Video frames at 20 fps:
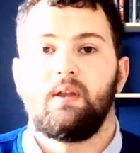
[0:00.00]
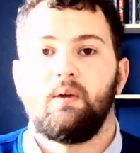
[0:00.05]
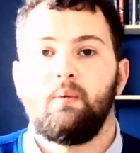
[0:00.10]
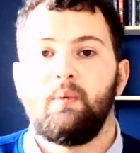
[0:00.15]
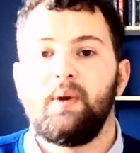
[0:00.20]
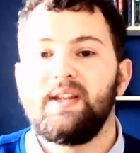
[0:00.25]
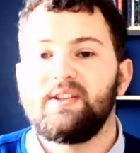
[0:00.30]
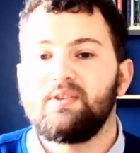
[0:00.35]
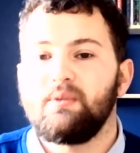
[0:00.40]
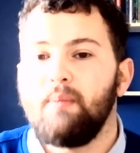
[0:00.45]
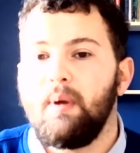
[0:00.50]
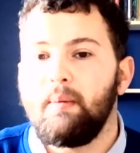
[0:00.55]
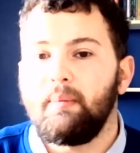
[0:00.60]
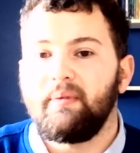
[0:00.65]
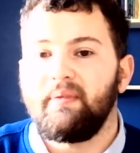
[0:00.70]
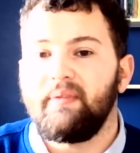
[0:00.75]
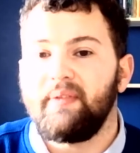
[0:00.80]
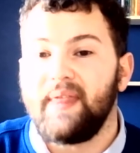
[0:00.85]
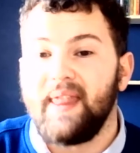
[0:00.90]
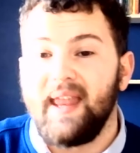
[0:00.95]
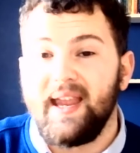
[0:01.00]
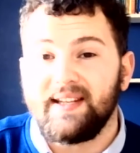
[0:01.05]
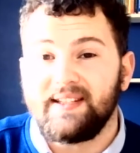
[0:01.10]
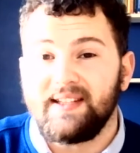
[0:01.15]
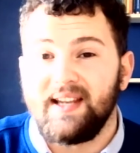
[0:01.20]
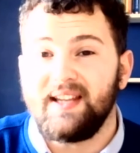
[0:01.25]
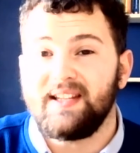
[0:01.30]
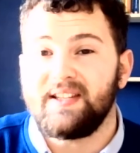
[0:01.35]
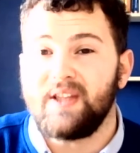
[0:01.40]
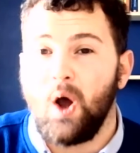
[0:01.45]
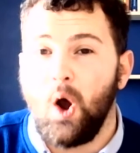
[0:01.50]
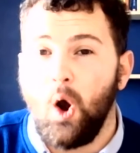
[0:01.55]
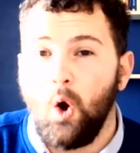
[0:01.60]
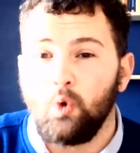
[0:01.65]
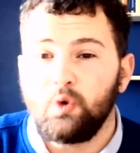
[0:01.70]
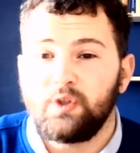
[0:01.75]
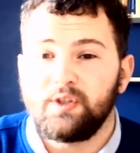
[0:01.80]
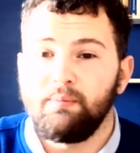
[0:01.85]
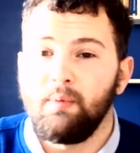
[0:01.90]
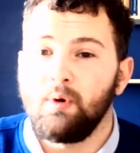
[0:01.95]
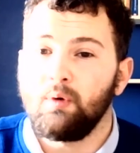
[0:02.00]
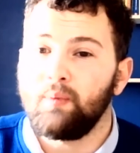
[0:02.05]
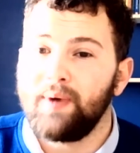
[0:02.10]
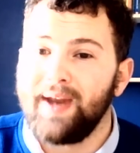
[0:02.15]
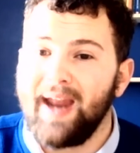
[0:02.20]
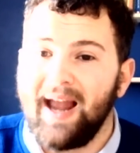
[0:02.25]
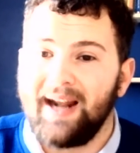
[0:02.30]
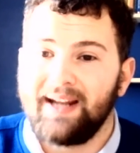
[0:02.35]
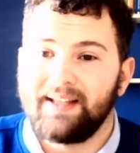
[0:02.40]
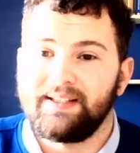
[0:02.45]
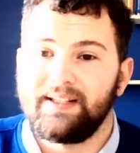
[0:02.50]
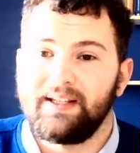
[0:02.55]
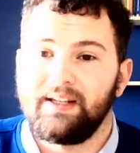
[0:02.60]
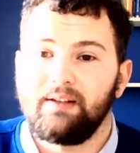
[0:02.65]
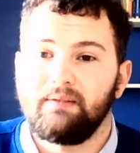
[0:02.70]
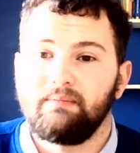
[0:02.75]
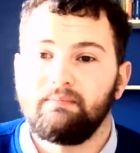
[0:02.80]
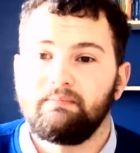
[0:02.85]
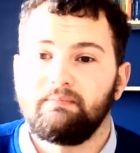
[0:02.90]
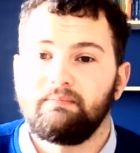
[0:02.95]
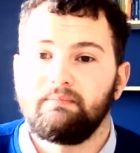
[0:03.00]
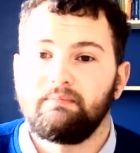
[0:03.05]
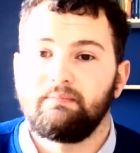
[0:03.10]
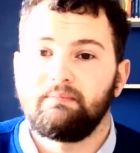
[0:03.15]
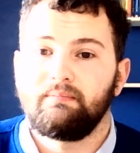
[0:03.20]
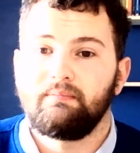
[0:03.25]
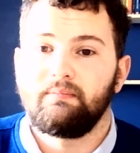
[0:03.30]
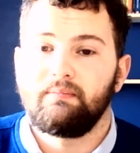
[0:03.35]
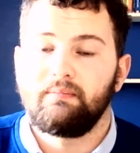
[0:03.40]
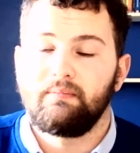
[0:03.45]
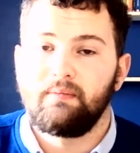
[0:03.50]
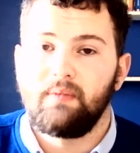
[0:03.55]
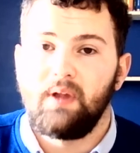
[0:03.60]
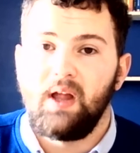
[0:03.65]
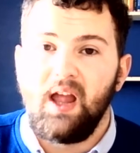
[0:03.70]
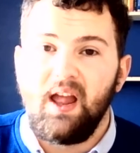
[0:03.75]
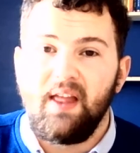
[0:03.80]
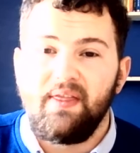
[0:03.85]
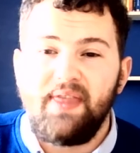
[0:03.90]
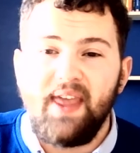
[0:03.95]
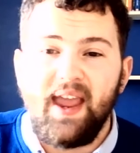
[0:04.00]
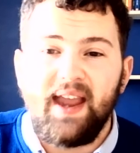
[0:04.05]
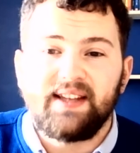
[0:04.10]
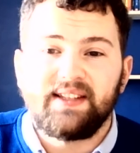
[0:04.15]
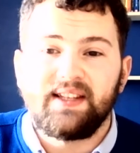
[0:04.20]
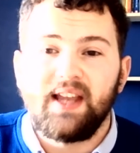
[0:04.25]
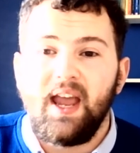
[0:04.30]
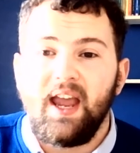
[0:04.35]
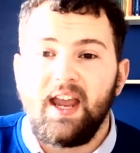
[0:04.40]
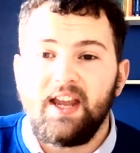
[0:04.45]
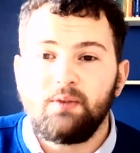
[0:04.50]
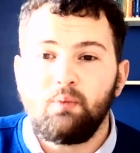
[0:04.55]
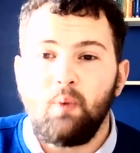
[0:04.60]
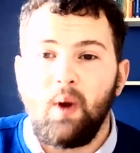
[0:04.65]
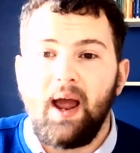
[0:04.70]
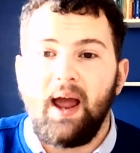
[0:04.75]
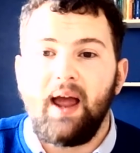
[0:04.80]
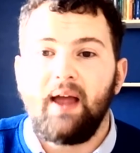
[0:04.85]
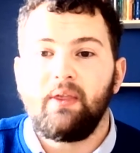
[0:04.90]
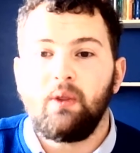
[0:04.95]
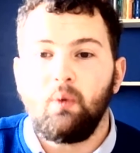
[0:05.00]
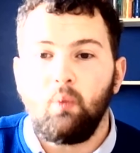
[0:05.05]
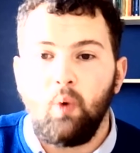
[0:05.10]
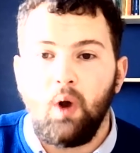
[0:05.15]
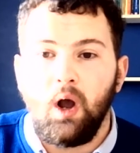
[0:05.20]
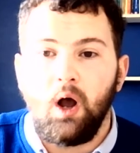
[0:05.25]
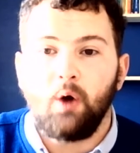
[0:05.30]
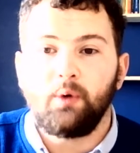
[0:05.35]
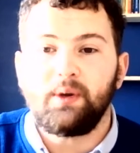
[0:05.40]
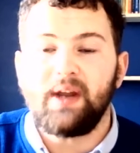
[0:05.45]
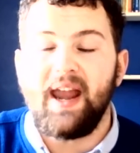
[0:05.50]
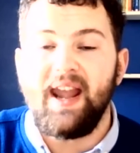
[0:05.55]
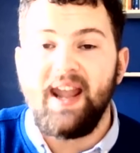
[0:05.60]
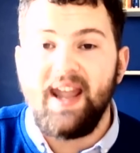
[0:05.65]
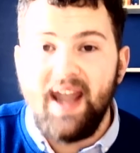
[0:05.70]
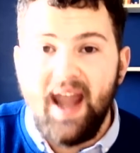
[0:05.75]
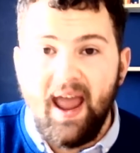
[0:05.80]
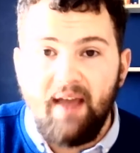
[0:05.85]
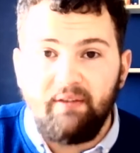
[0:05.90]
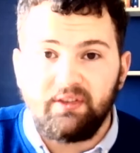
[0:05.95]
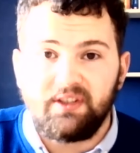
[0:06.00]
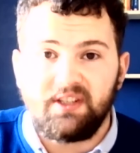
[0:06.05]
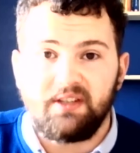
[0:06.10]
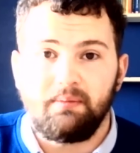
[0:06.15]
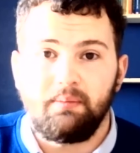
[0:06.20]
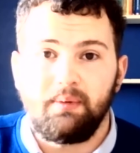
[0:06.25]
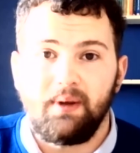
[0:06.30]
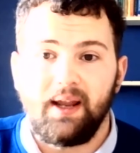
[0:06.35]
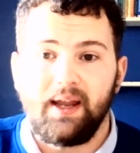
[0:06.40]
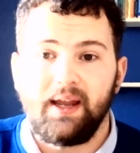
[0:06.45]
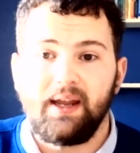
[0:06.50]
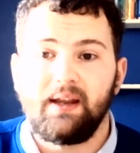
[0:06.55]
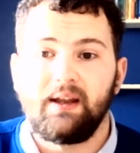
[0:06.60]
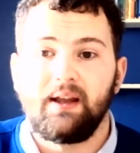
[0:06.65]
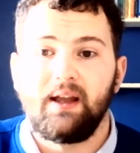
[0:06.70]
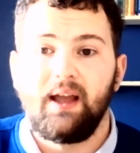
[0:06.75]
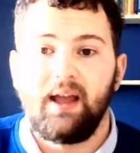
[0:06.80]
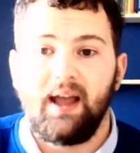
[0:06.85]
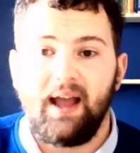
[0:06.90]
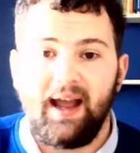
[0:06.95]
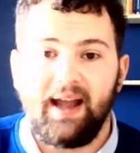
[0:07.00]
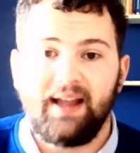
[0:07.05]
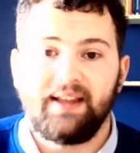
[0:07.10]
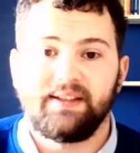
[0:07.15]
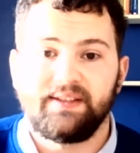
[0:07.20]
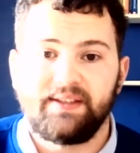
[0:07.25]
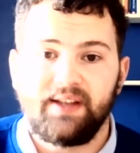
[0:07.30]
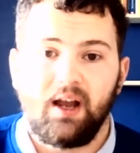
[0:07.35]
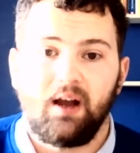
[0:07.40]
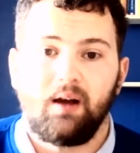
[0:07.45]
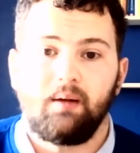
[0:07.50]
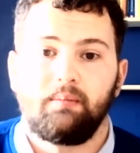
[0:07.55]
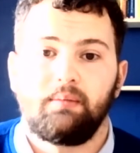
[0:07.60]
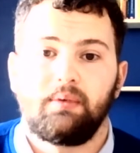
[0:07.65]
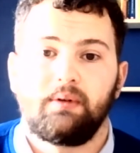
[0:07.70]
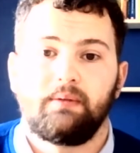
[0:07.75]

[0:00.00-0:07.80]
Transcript: We need to remember that this is the ultimate reality. This is where the world inevitably ends up.